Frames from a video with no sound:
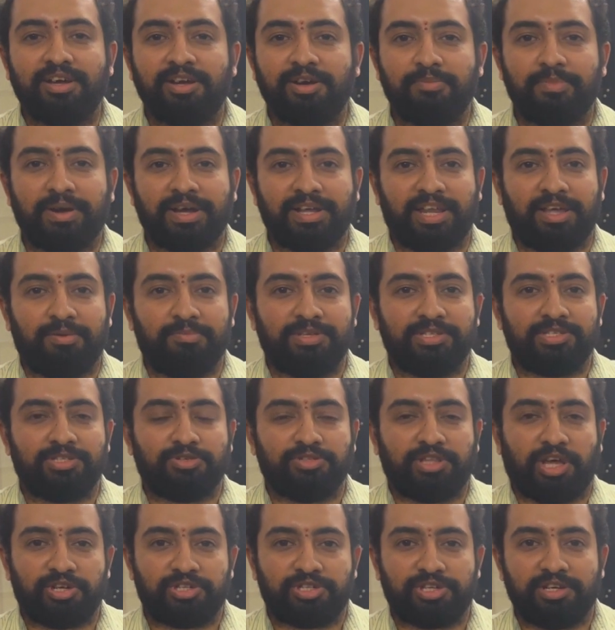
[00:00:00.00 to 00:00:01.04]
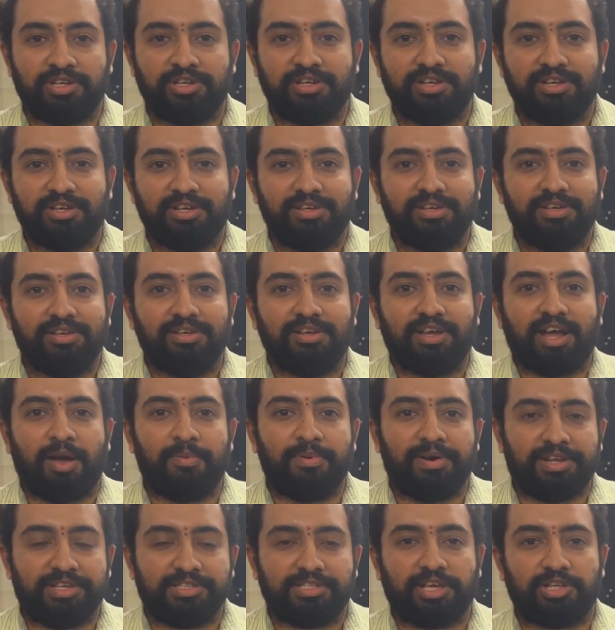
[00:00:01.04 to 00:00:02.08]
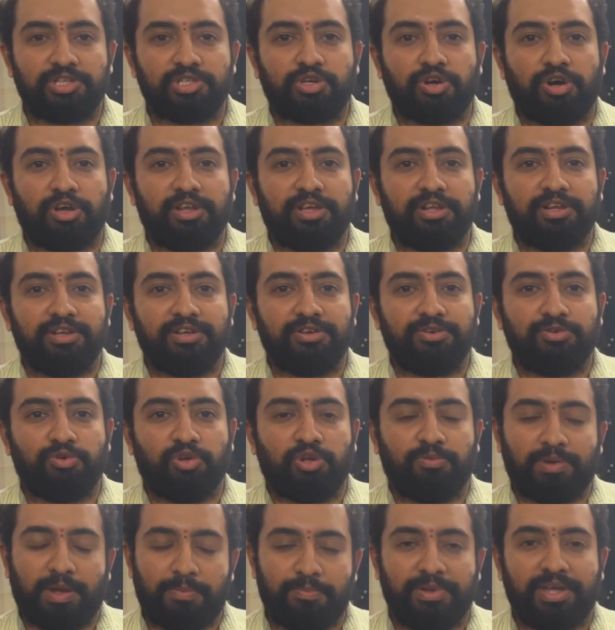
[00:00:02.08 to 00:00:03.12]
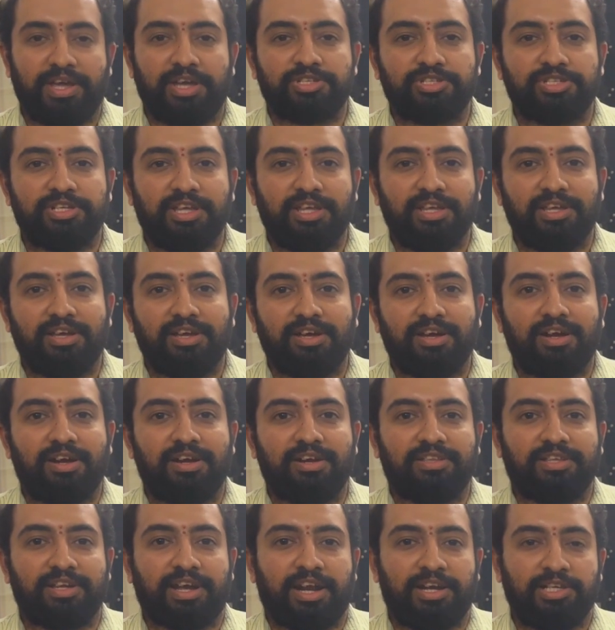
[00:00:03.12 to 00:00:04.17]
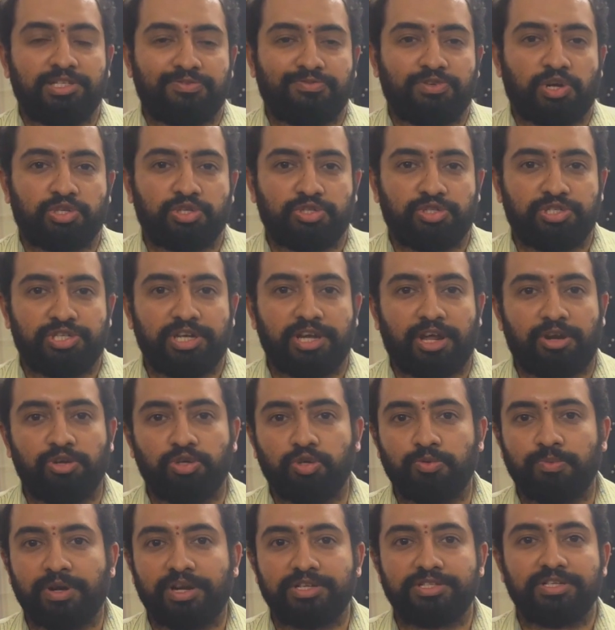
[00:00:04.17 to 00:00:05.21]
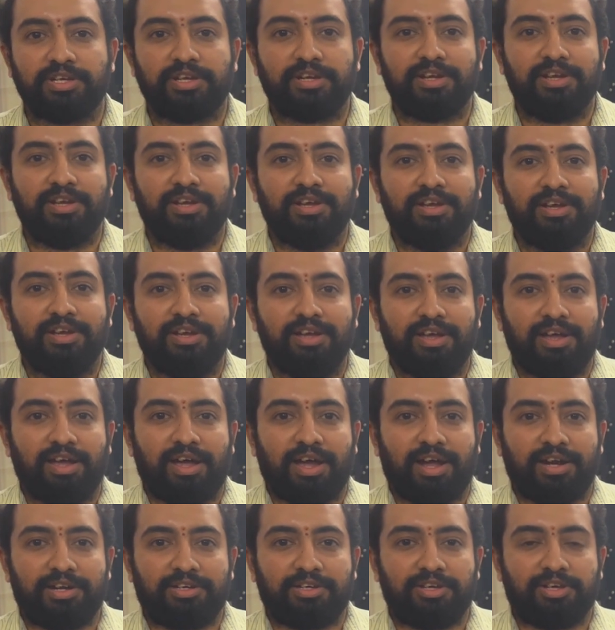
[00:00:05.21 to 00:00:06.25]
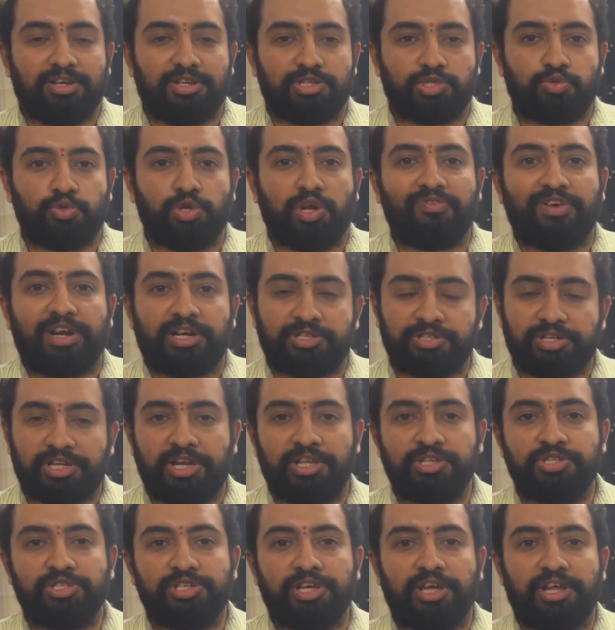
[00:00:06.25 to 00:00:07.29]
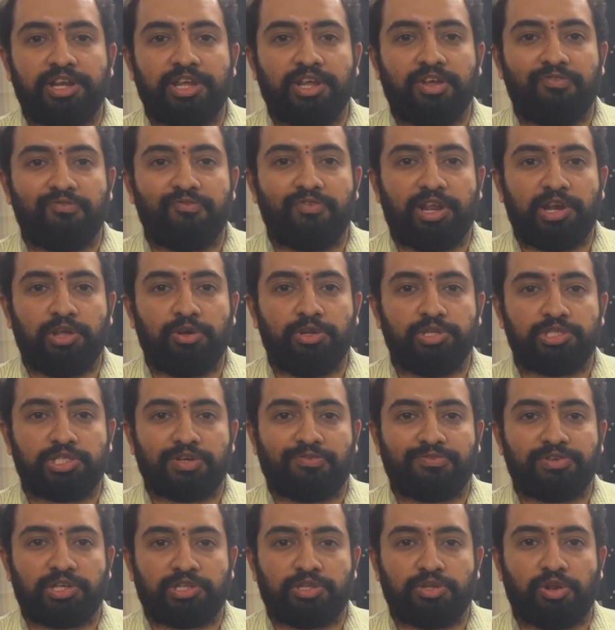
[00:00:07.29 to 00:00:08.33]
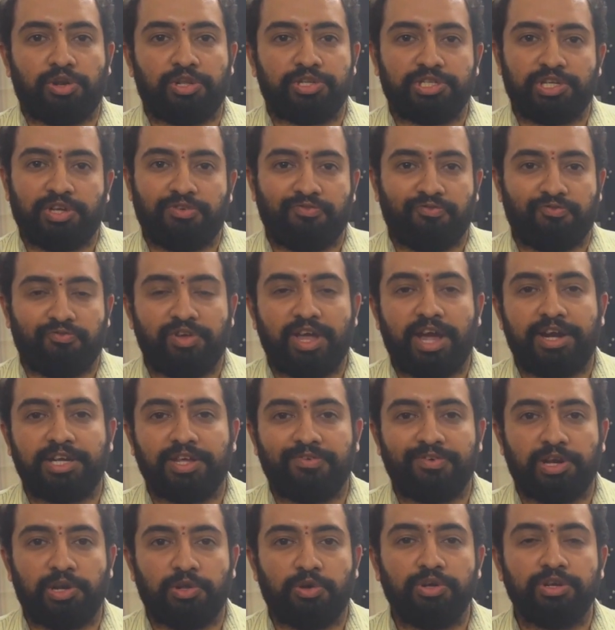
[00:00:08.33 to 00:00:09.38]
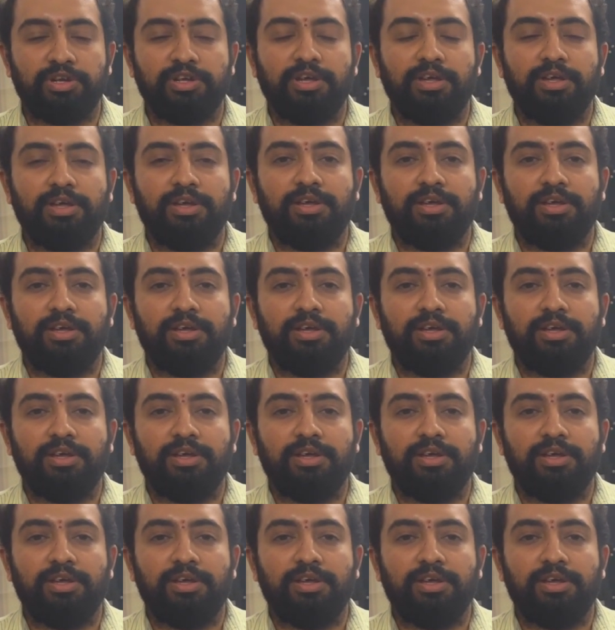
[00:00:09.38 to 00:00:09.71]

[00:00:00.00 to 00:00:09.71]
My name is Sudarshan. I'm a research scholar doing my PhD under the guidance of Dr. G. Aruthamat sir at the School of Electrical Engineering, Weather Institute of Technology, BIT Weather.